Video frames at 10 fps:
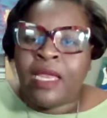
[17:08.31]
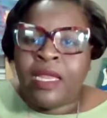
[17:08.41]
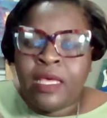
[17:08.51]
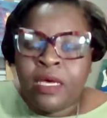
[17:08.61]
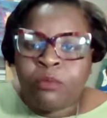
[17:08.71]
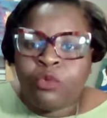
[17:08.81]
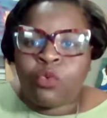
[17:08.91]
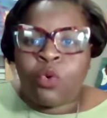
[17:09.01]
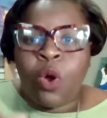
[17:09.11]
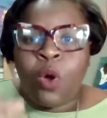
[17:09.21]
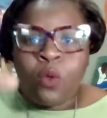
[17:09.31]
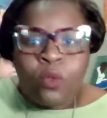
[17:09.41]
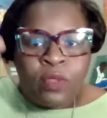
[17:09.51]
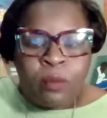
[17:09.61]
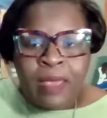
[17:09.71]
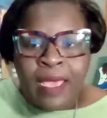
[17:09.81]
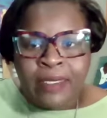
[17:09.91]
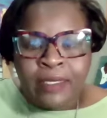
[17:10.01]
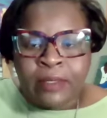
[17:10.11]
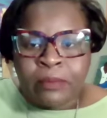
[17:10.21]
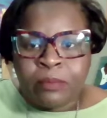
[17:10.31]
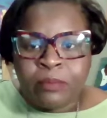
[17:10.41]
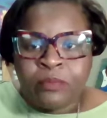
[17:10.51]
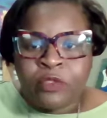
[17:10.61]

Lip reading: and help grow them back up,